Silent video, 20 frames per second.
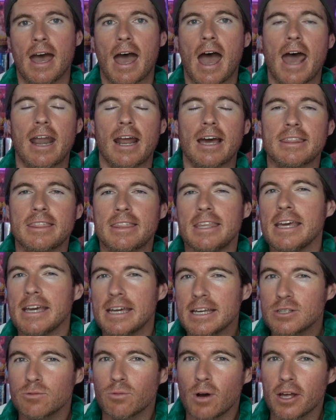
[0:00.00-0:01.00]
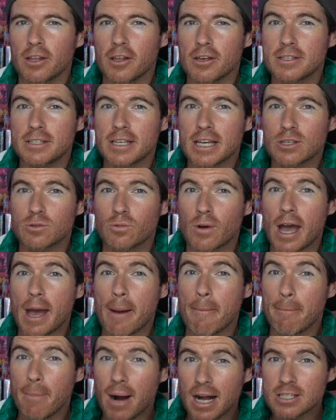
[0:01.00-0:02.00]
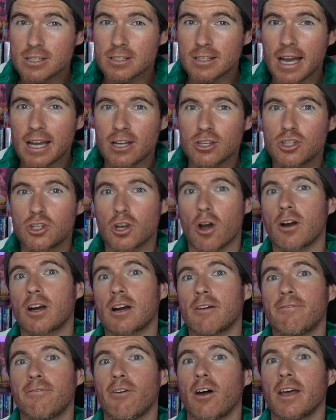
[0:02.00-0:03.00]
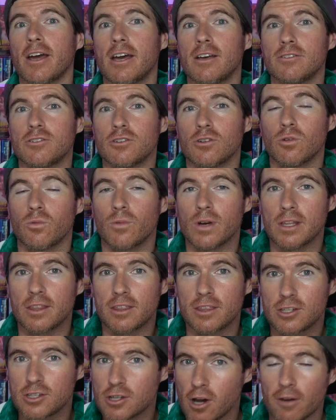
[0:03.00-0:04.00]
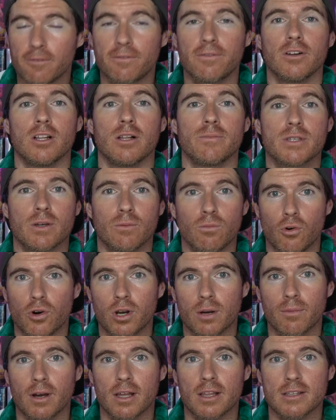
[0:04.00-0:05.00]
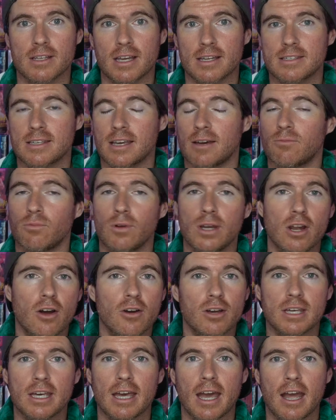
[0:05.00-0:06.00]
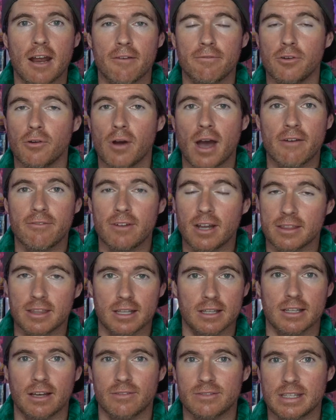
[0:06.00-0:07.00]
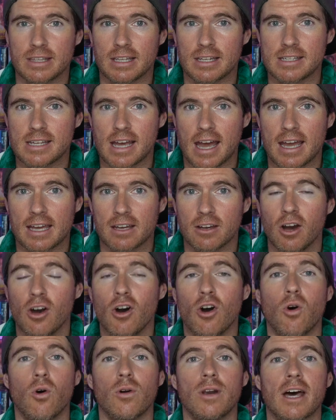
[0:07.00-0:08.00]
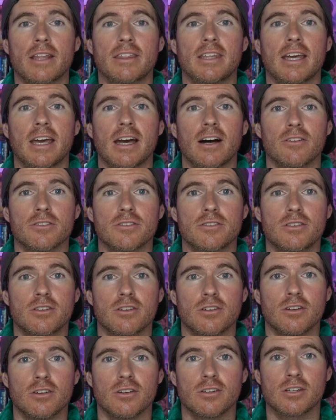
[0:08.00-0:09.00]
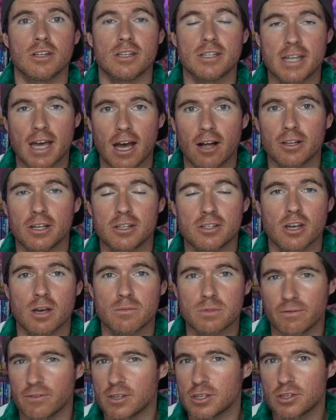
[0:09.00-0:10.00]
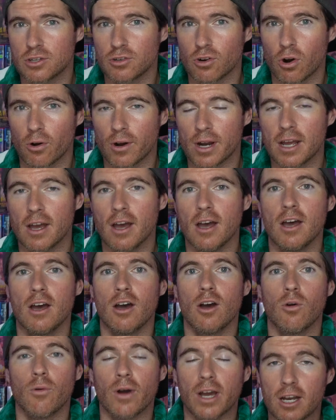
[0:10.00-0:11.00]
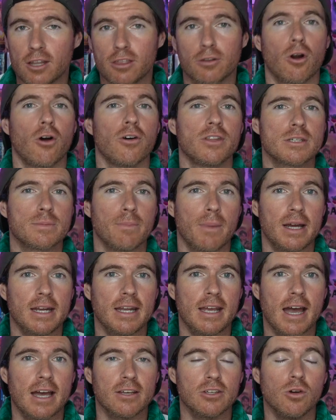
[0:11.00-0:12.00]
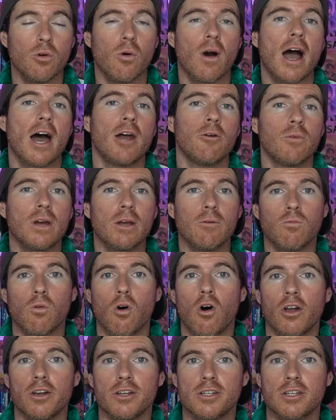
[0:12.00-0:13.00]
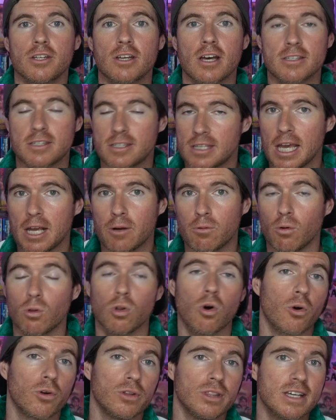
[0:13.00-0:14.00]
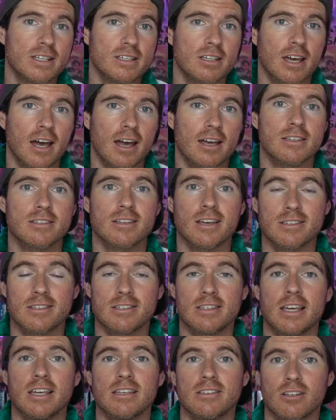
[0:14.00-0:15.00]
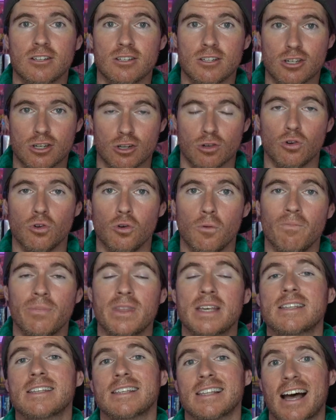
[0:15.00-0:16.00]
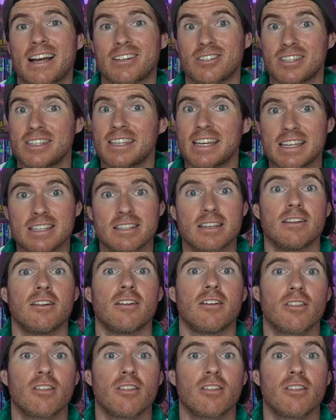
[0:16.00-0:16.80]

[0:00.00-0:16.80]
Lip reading: And I think it's one of those things where, much like Joker Folie à Deux with Todd Phillips and Warner Brothers, they said, we don't care if you have nothing left in the tank or nothing else to tell in terms of a story. We're going to throw all this money at you, and we want a sequel, or in this case, a Season 2/Season